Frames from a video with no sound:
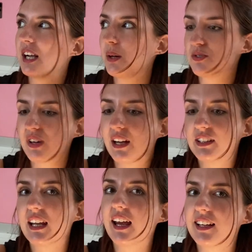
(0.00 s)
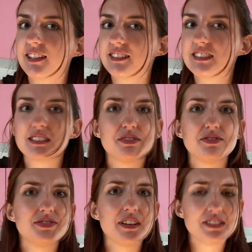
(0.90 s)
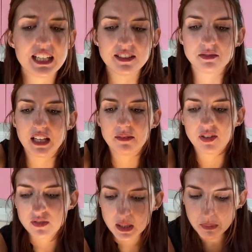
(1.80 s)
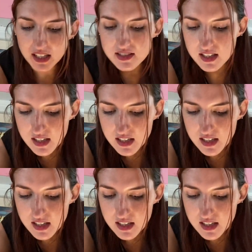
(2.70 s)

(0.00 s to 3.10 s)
comes around in like 15, 10, 15 minutes.